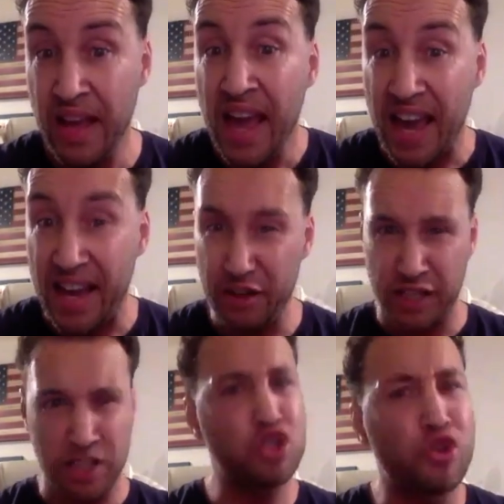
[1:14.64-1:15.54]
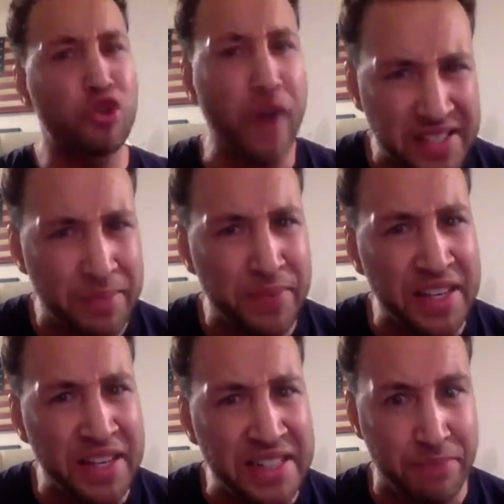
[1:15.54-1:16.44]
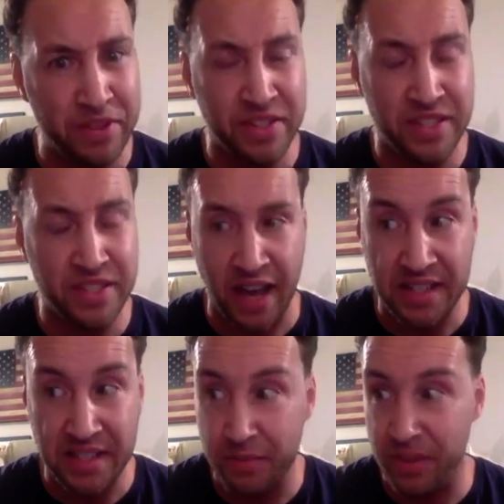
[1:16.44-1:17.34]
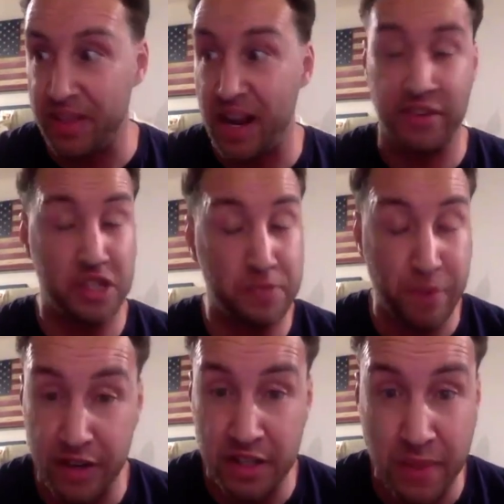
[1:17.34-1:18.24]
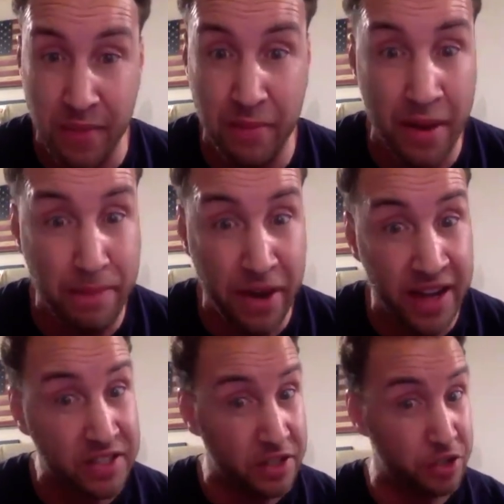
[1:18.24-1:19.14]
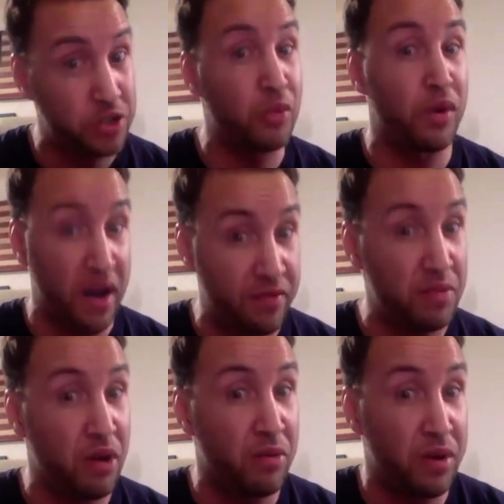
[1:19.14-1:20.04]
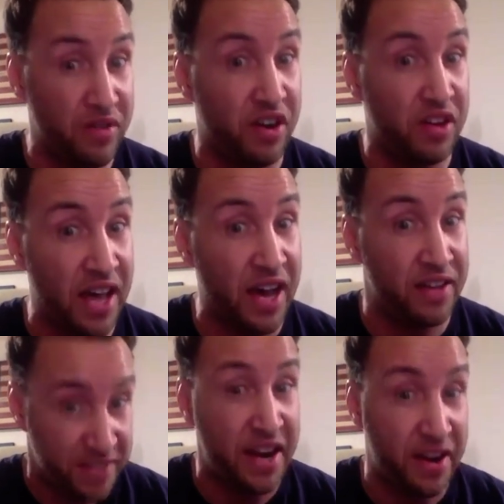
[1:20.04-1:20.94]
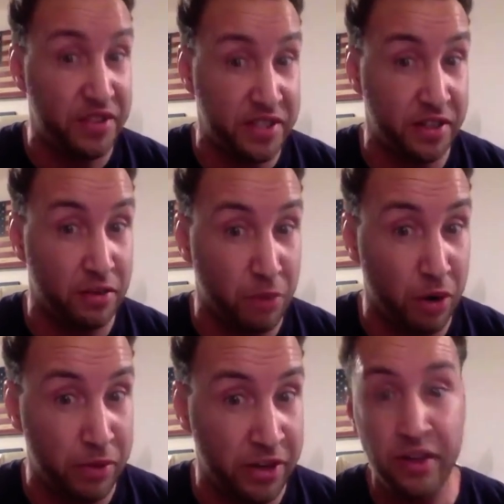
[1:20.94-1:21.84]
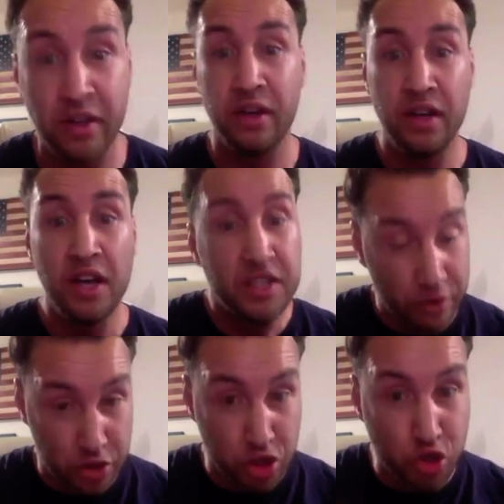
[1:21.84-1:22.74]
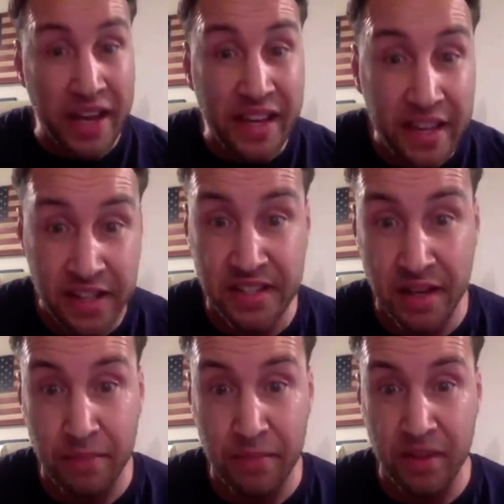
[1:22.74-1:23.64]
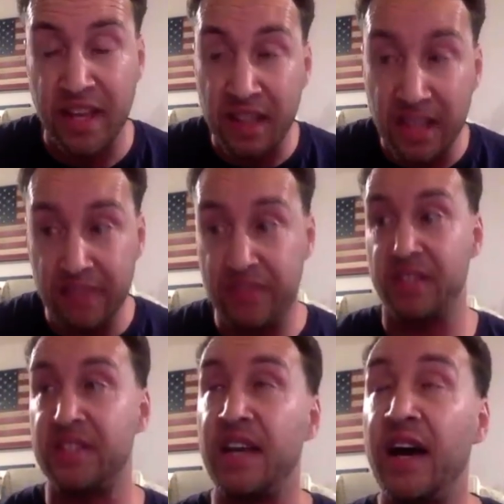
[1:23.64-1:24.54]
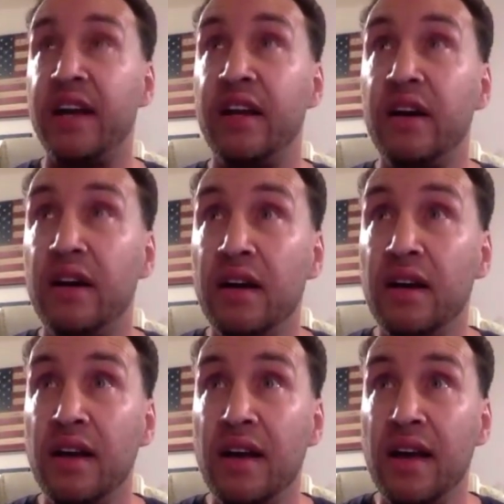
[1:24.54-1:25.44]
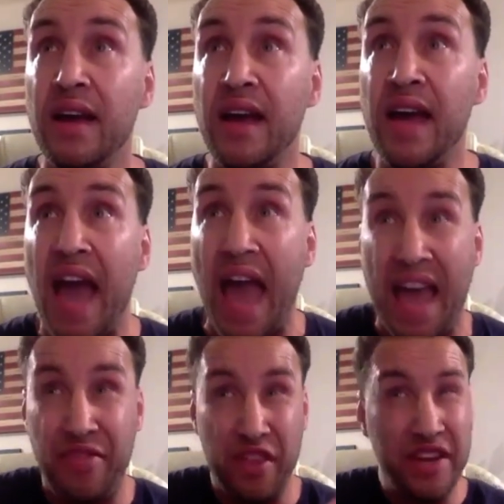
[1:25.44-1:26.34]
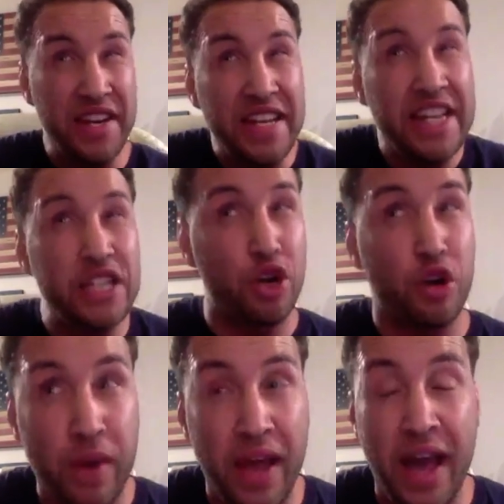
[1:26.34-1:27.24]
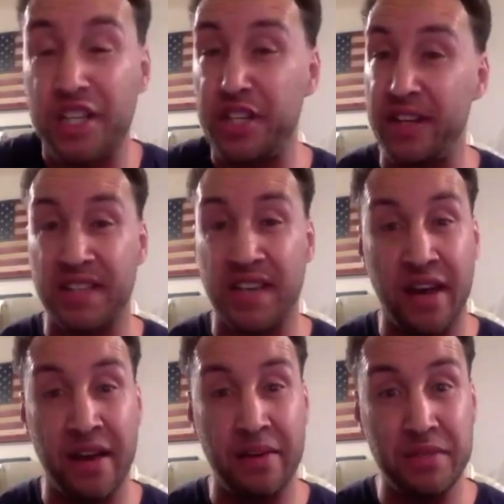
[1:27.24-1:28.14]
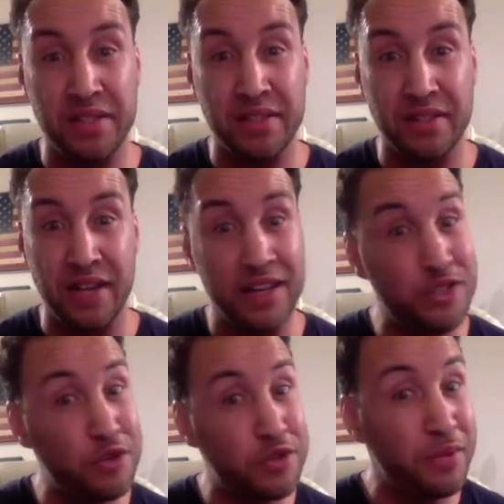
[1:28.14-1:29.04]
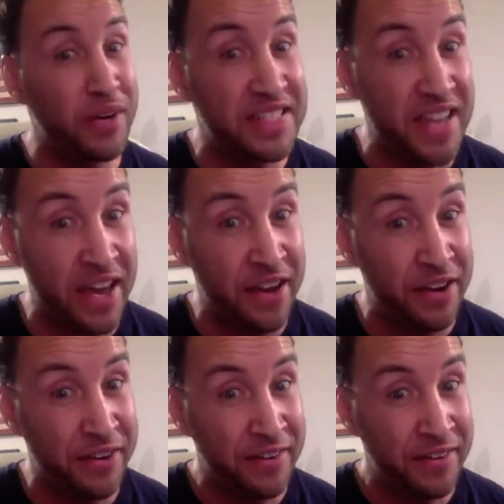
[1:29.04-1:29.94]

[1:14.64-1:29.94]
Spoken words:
And it usually strikes something deep inside, something that I've experienced maybe in my past, because we're every moment of our lives at every single moment. So it's striking into something that lives inside. And the knee-jerk reaction at times, and it's usually when it's anger,